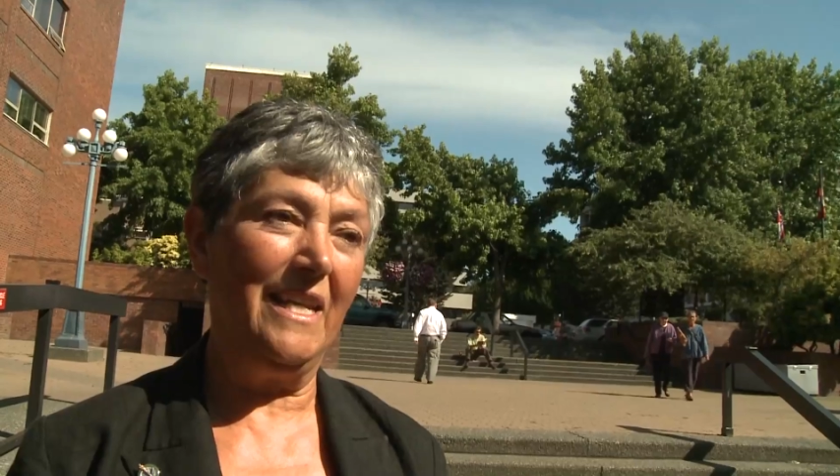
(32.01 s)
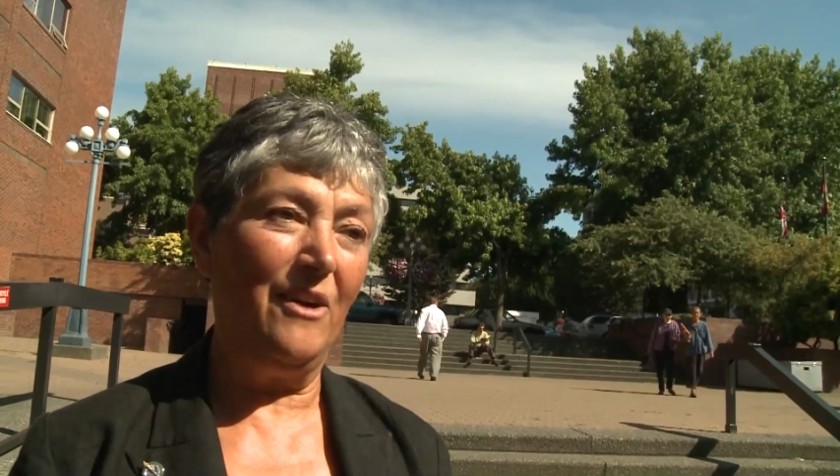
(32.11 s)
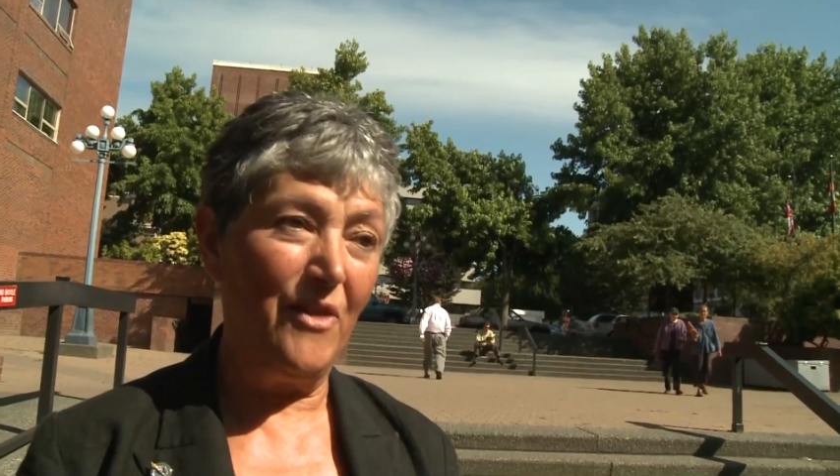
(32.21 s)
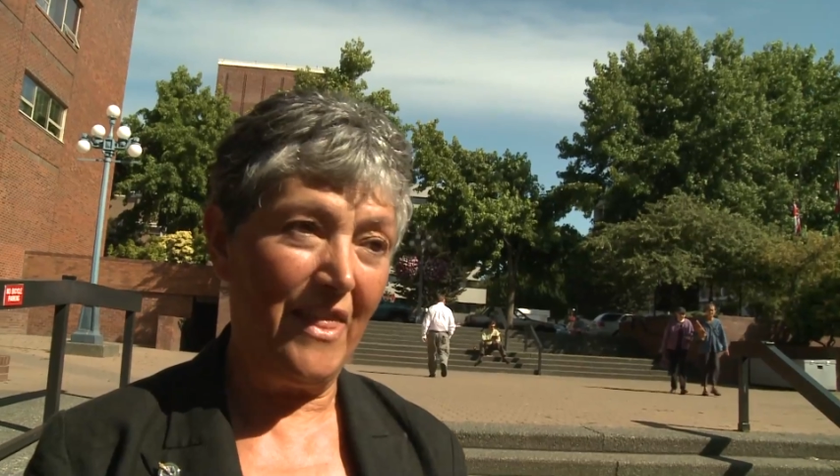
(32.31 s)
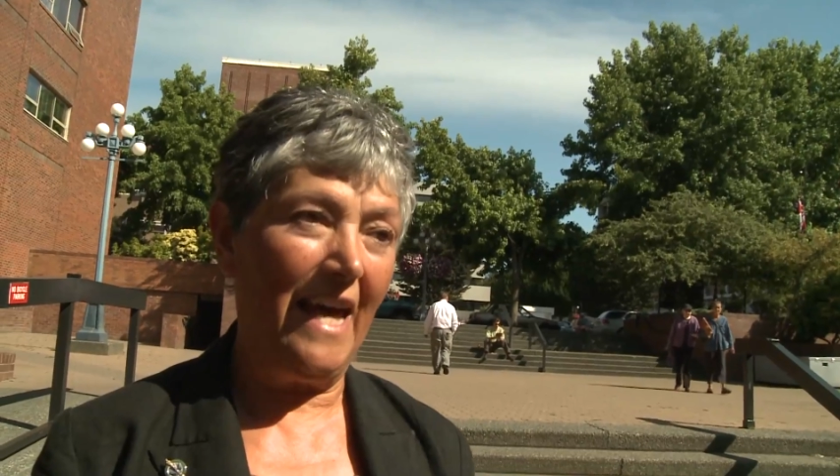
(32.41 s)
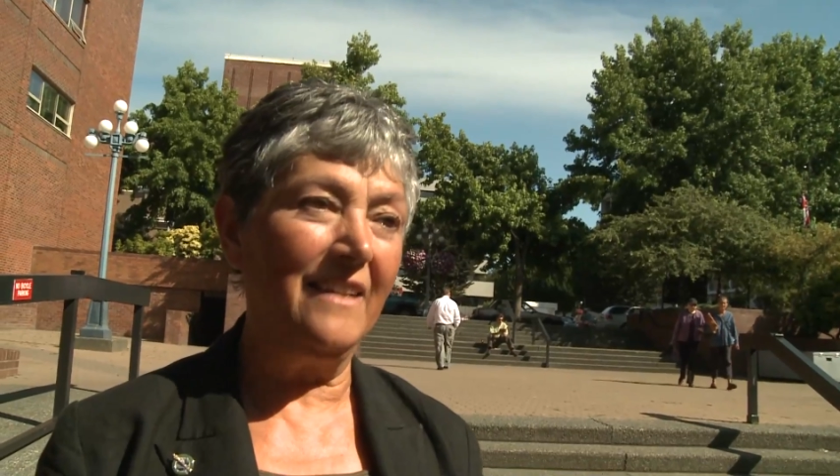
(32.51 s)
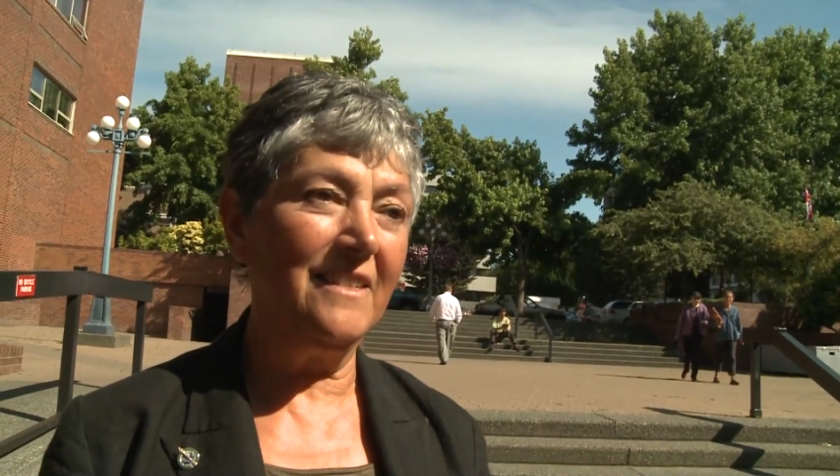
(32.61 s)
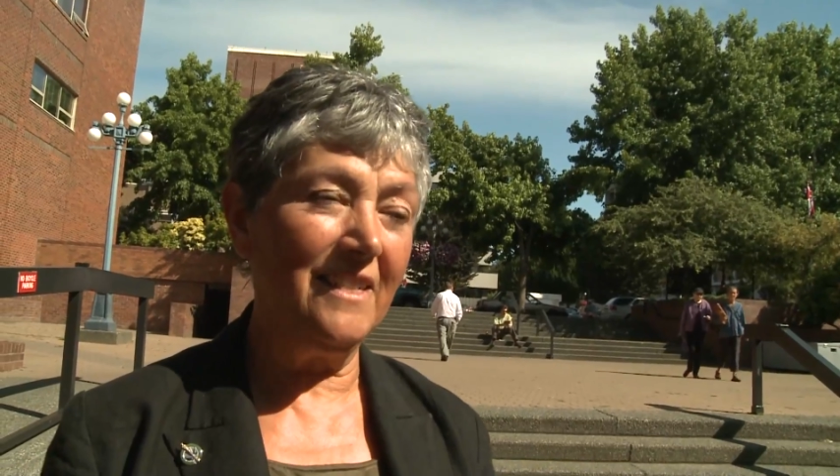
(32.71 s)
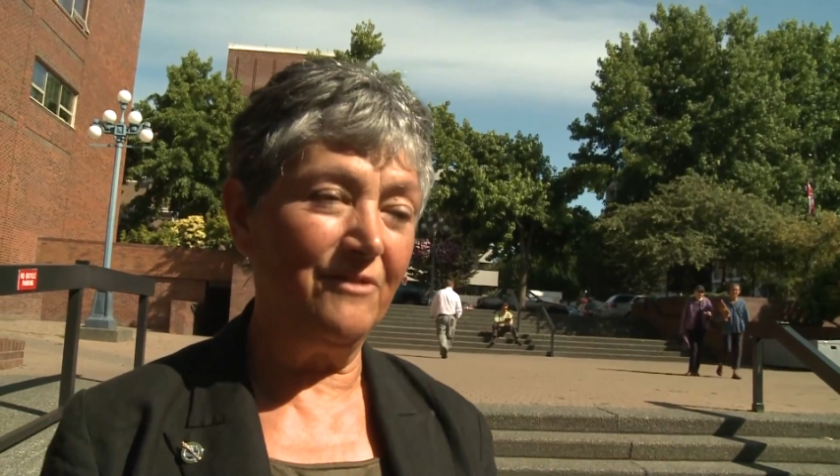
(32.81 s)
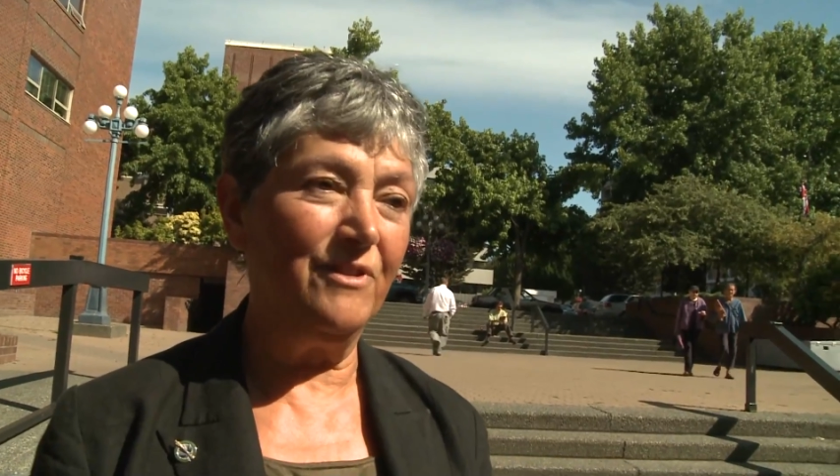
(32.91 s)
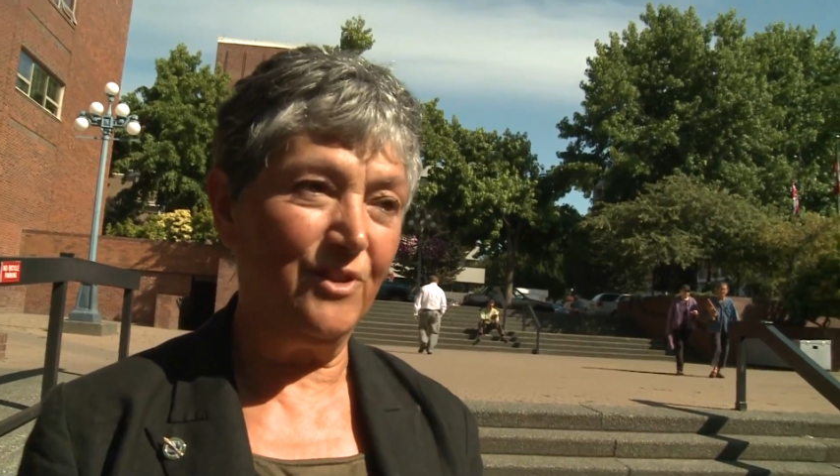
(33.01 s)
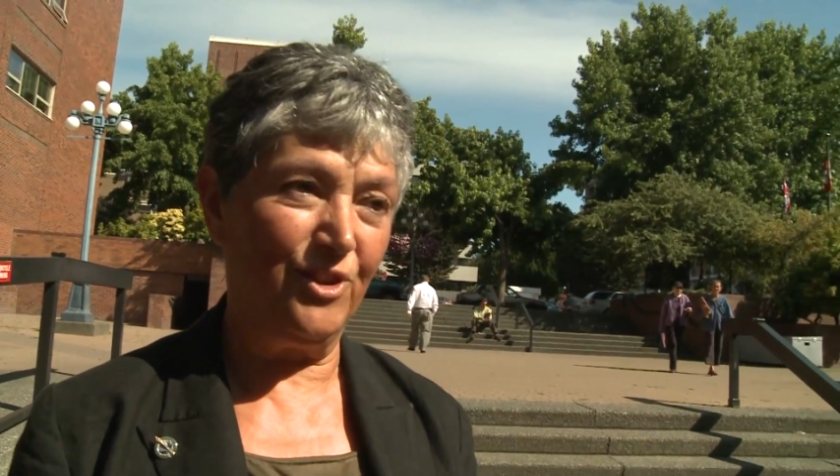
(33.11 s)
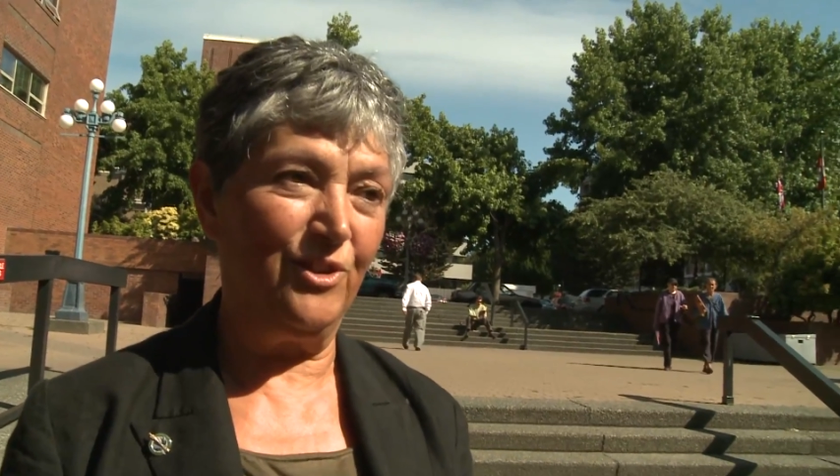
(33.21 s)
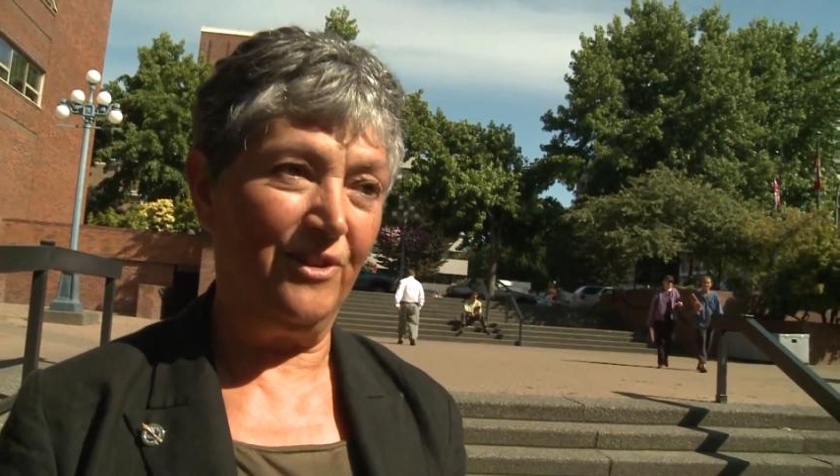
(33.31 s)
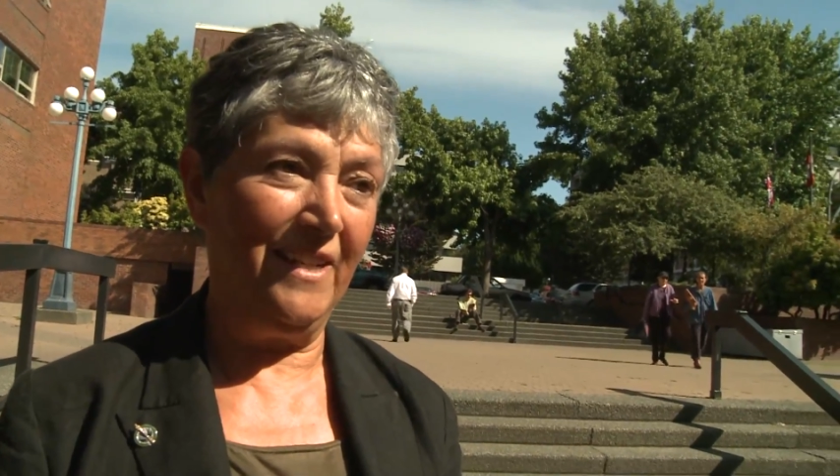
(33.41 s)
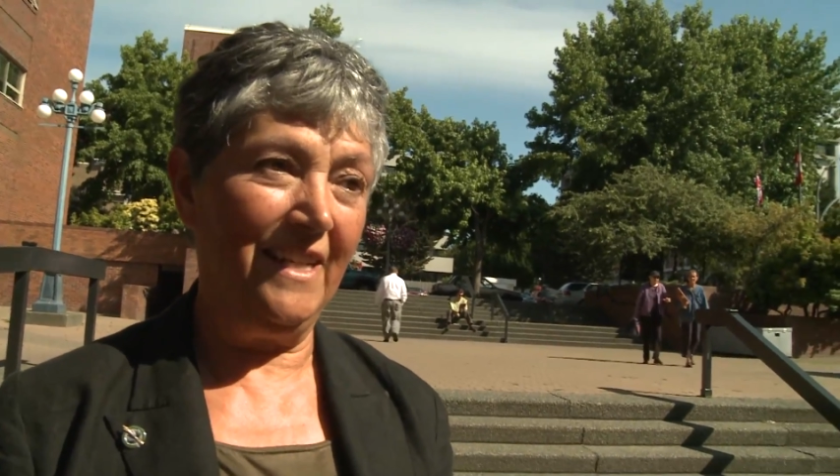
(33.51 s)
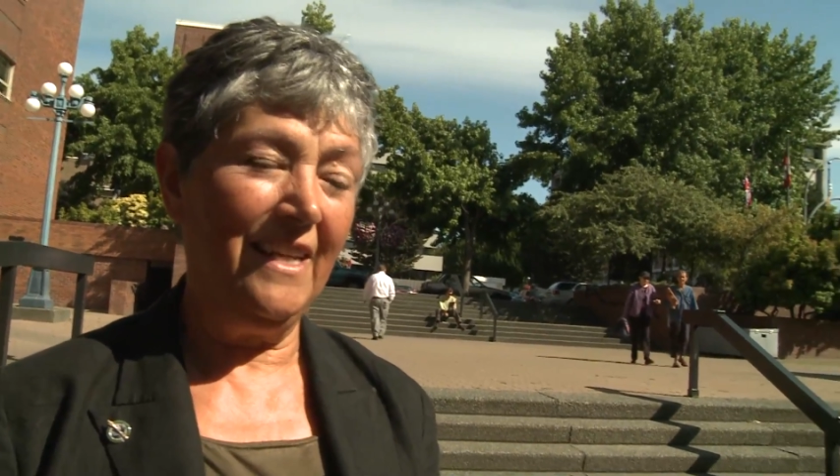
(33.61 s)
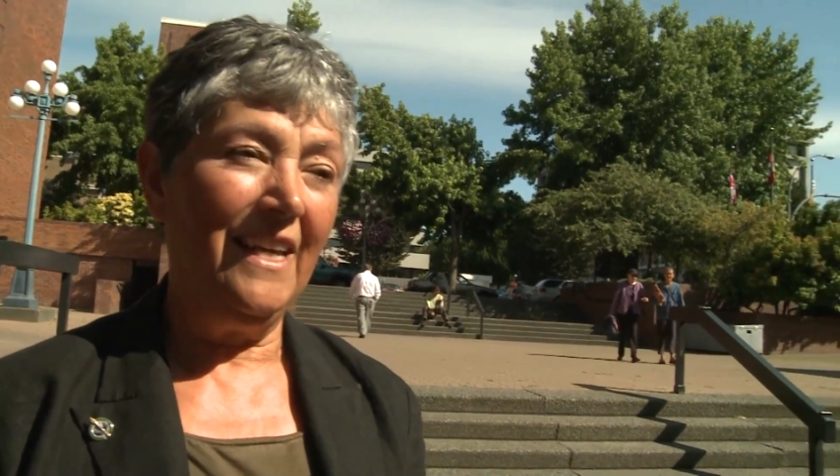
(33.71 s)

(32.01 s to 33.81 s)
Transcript: now that's a different story.